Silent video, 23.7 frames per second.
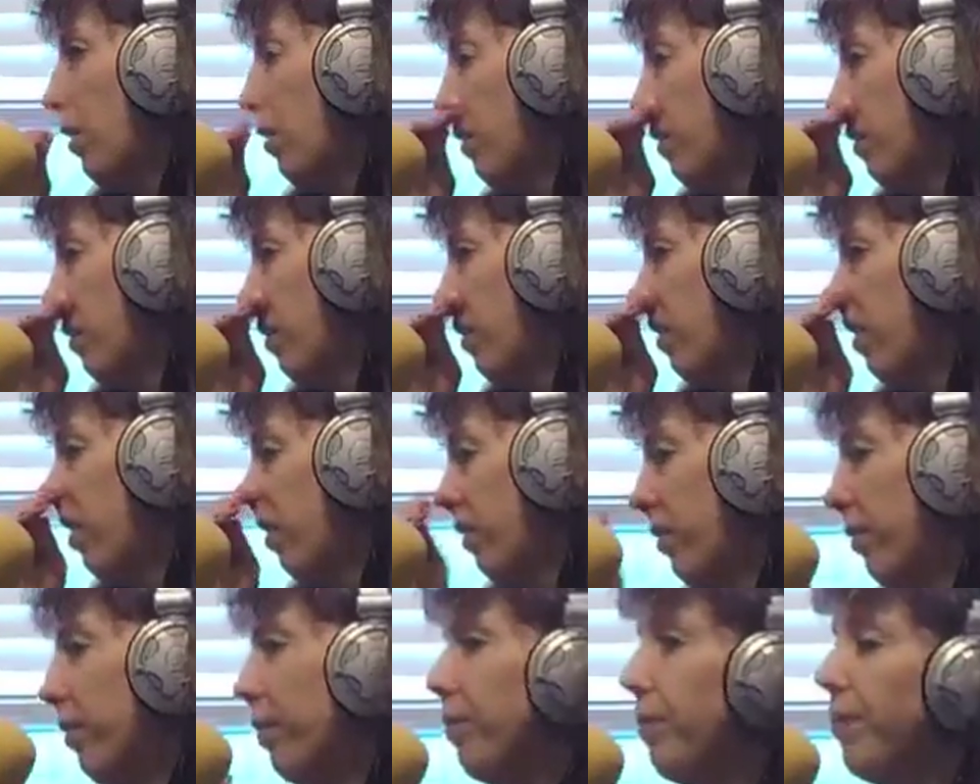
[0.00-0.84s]
and
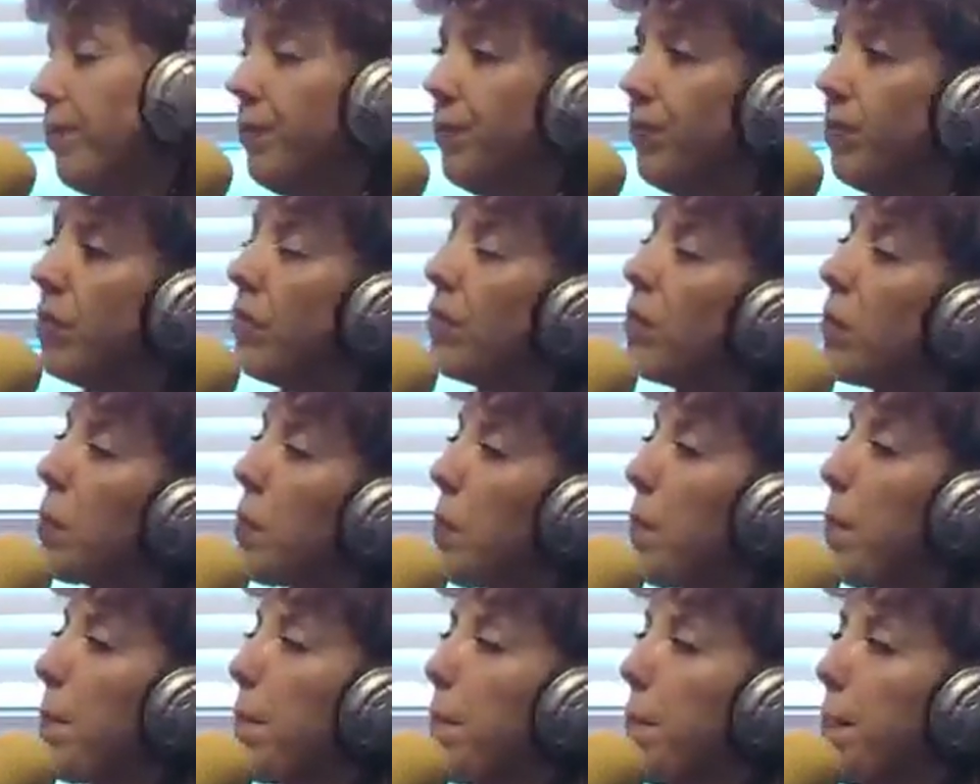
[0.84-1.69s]
I'm not even
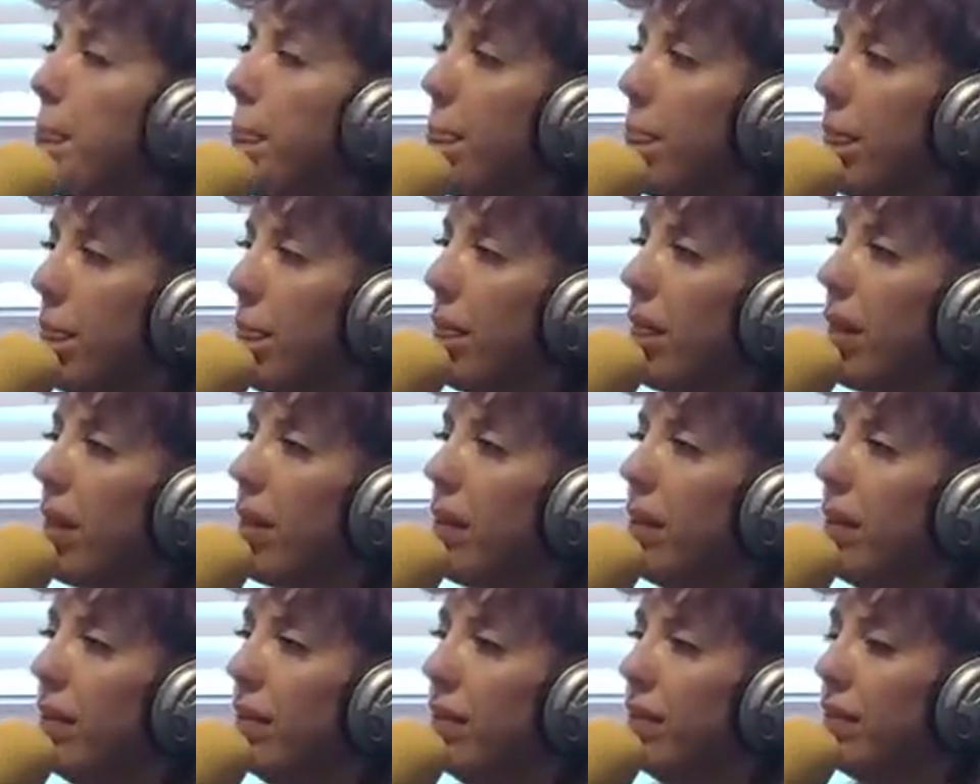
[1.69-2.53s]
talking about I'm not
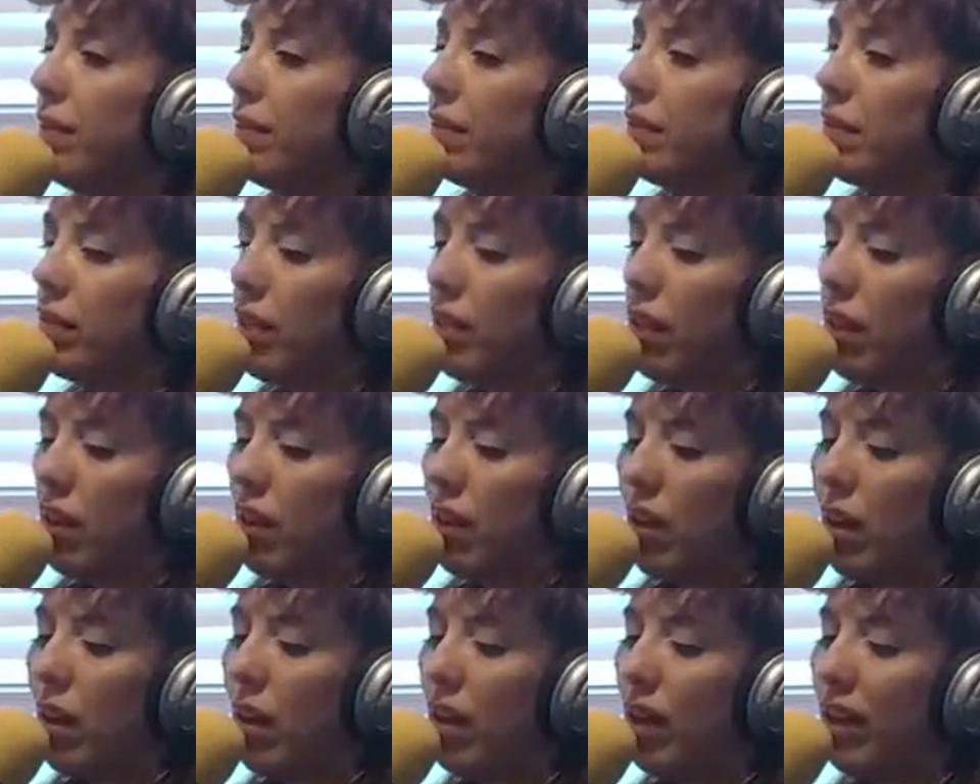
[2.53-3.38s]
vaping. That shit's
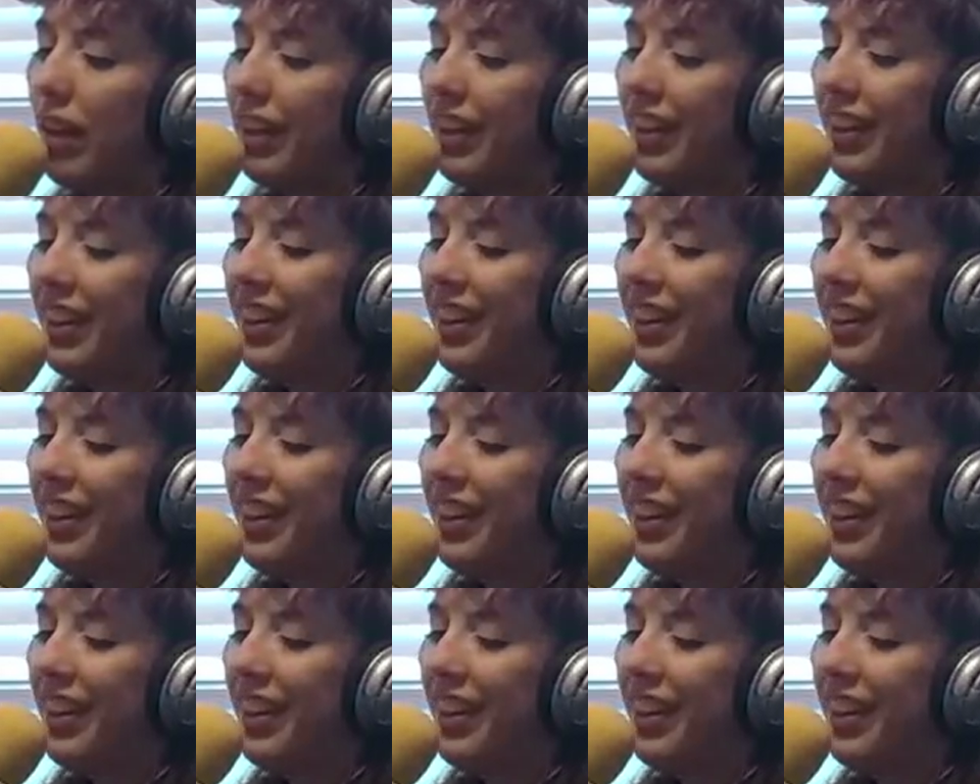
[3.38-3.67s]
gross. I've